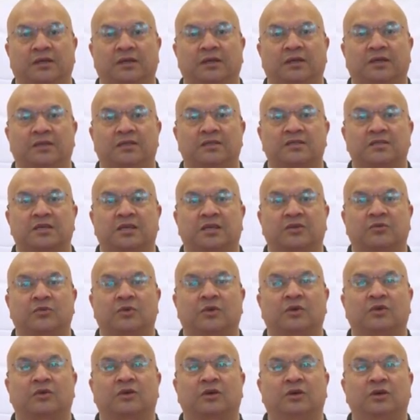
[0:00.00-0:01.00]
In
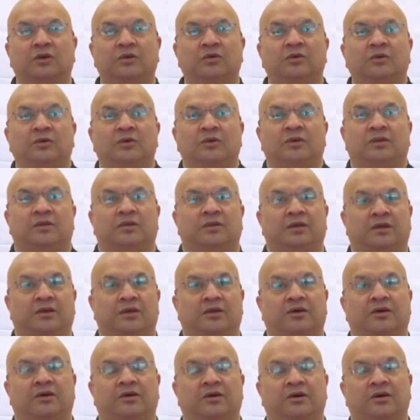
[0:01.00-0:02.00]
Taekwondo,
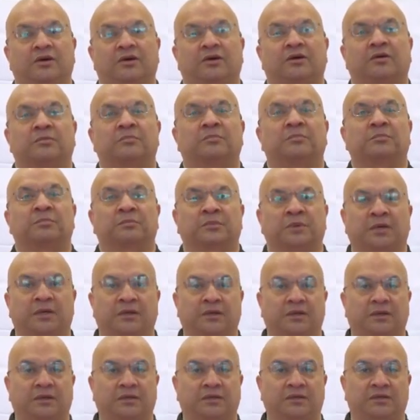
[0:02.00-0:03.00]
there are
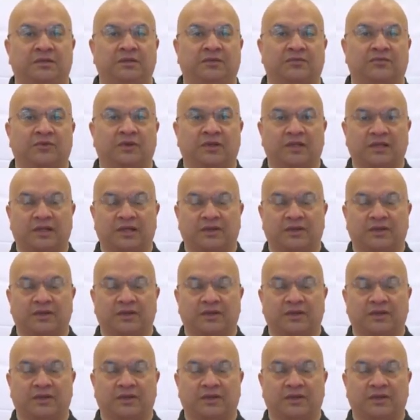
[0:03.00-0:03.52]
different